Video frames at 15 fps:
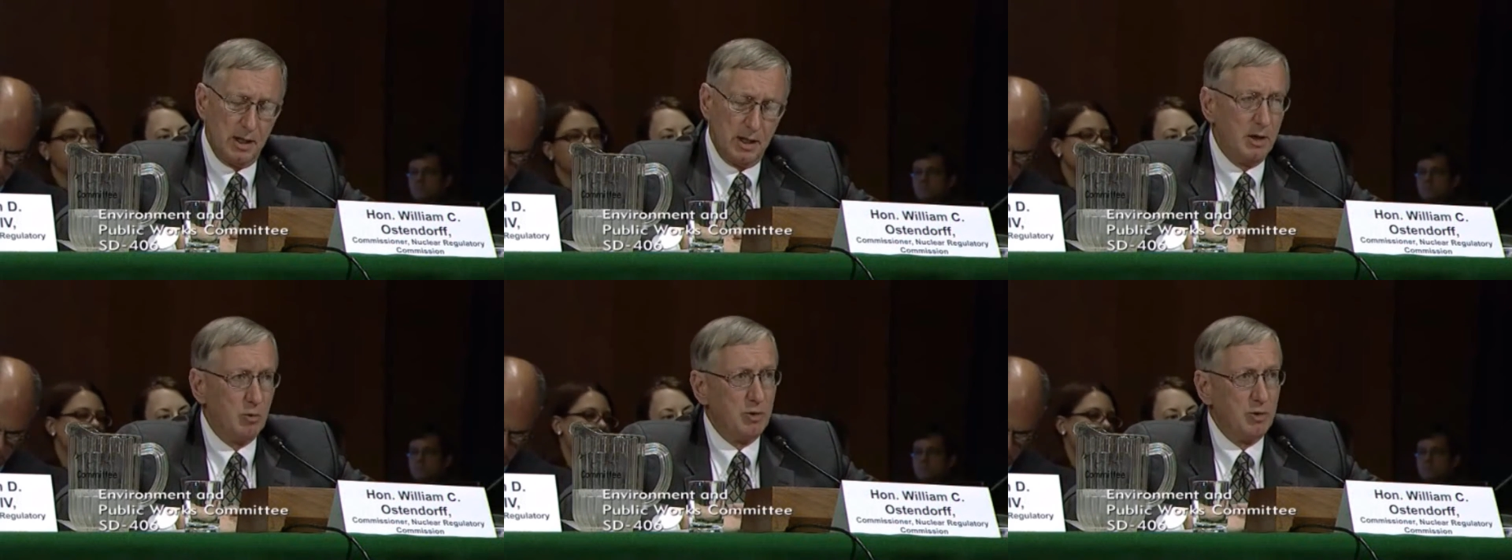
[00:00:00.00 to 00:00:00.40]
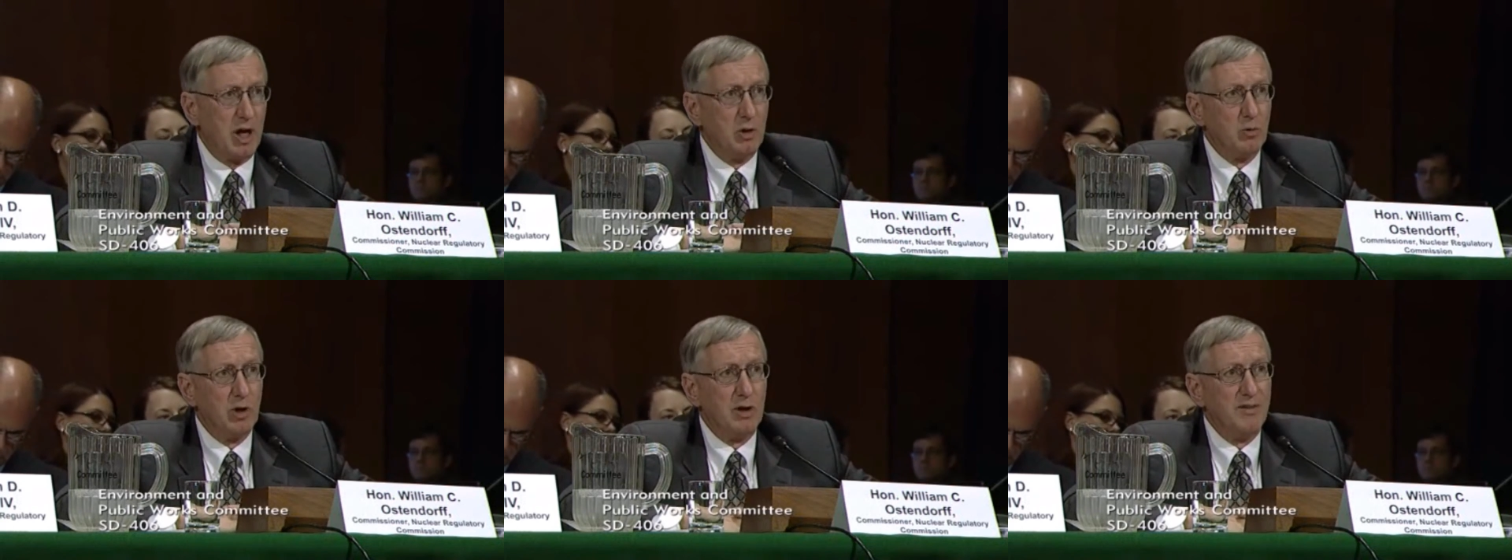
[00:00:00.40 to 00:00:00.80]
to date we're
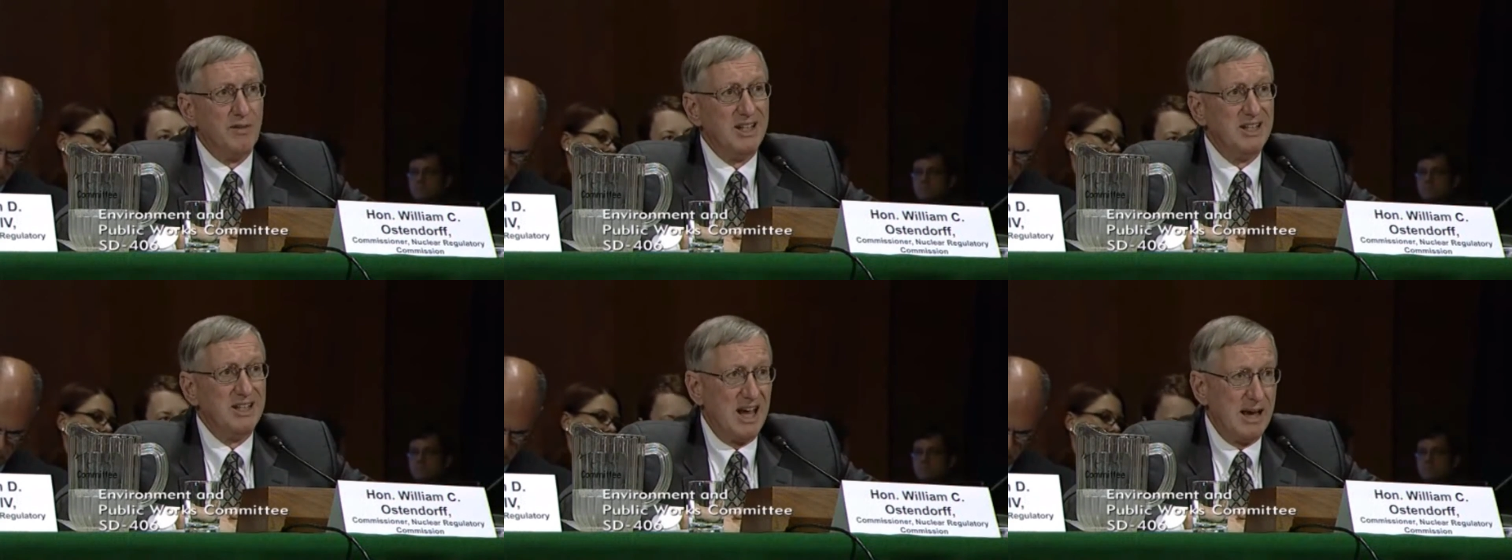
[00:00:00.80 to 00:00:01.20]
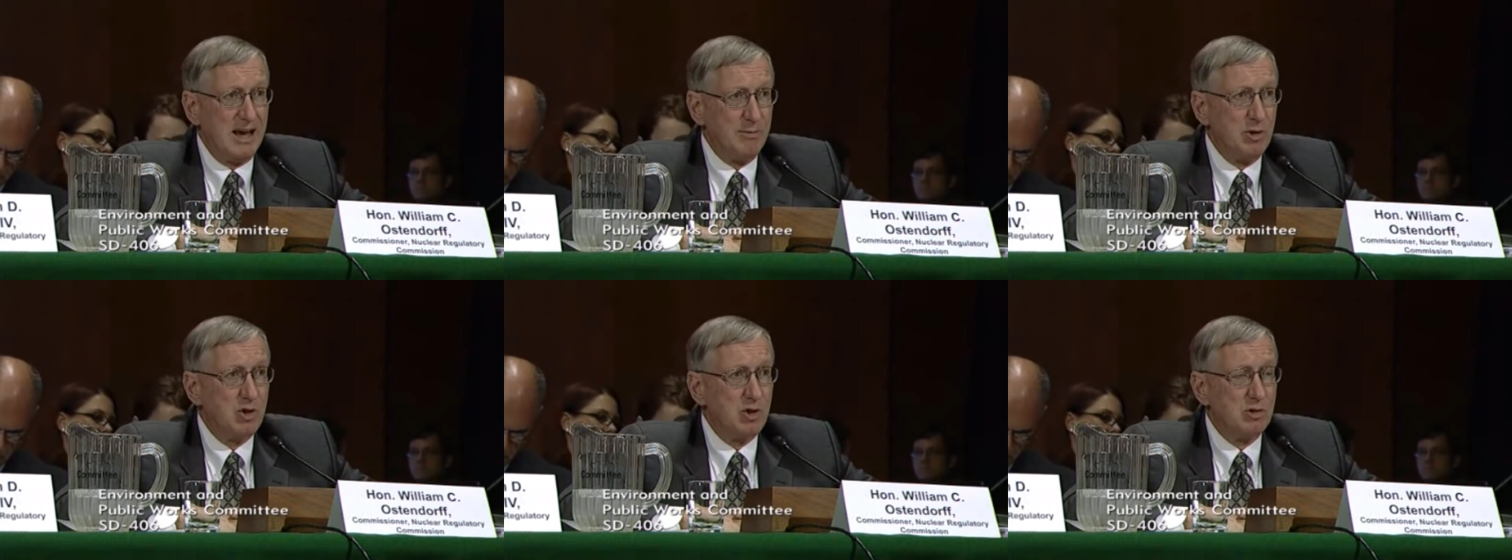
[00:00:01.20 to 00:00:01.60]
not aware of any
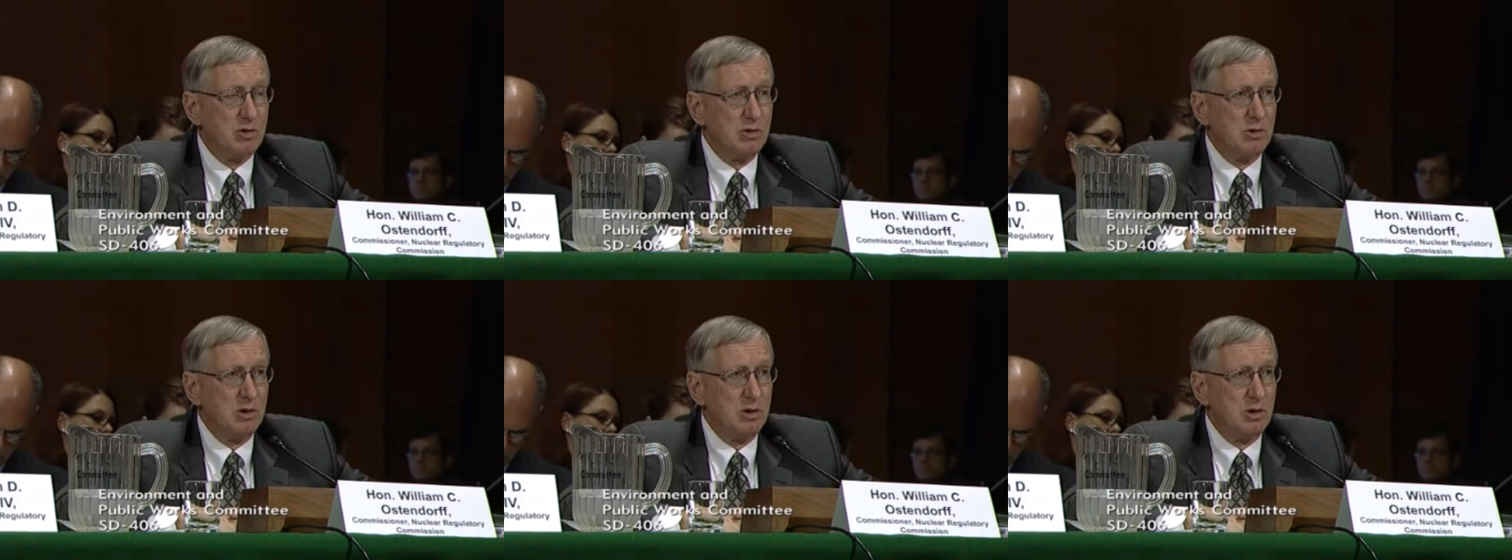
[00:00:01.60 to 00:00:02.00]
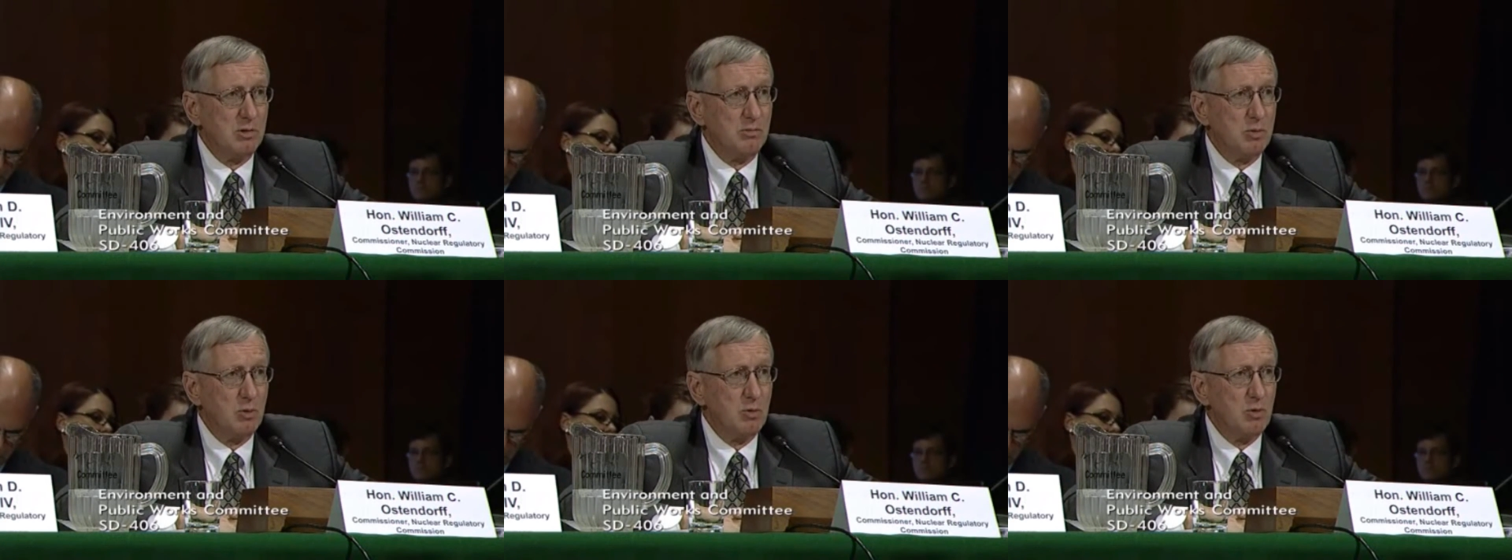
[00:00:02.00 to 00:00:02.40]
damage to
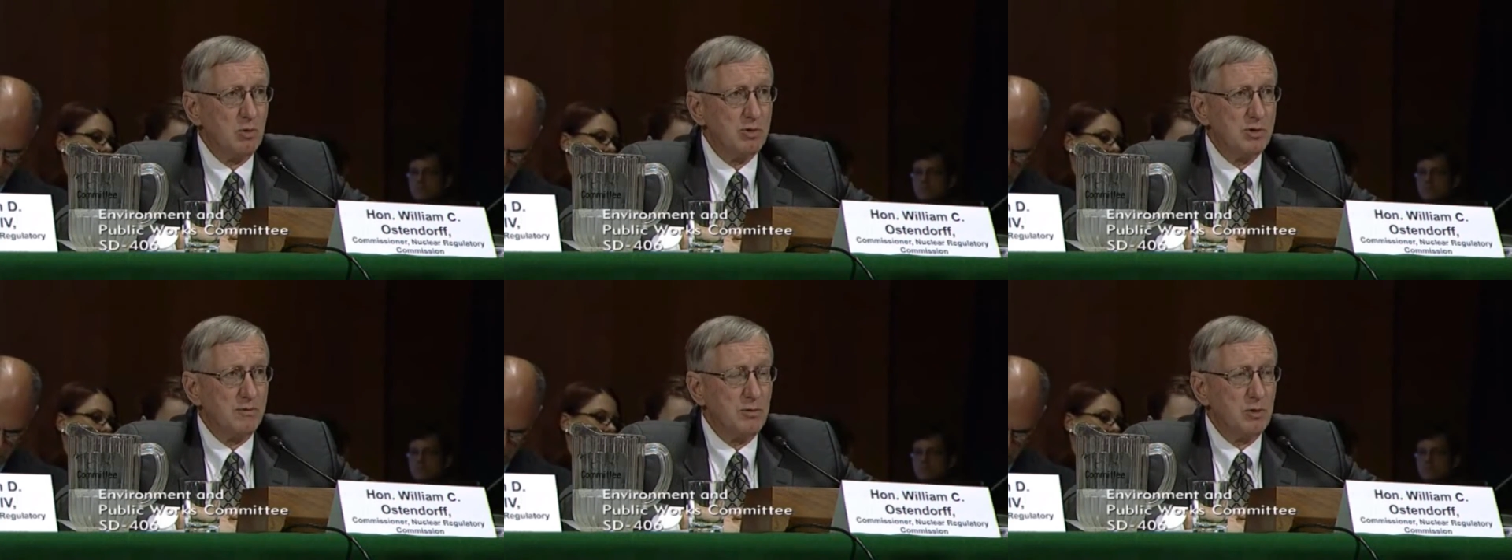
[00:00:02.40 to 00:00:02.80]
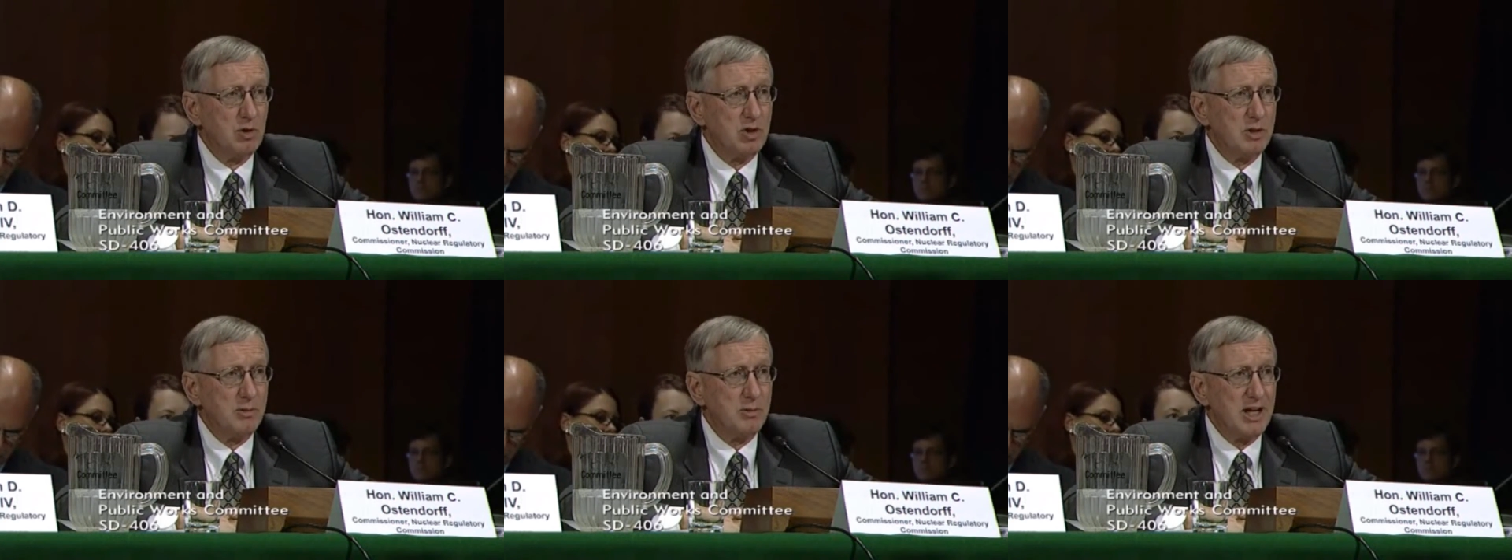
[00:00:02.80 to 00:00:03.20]
the pools at
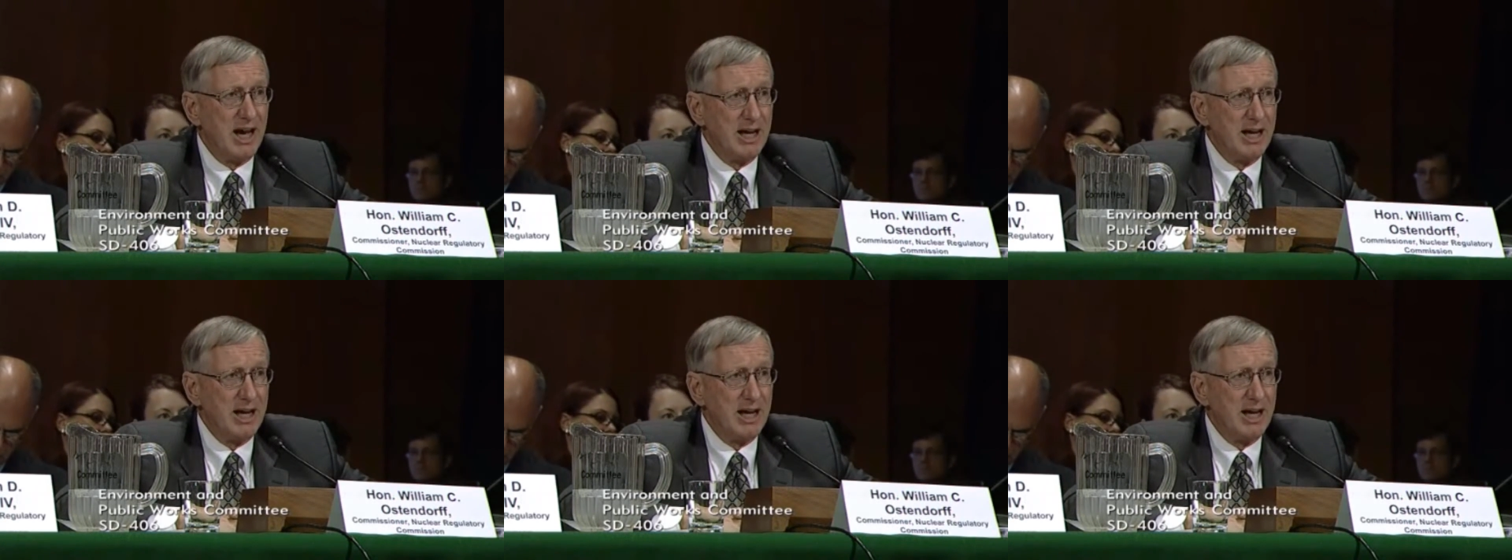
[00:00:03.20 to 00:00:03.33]
Fukushima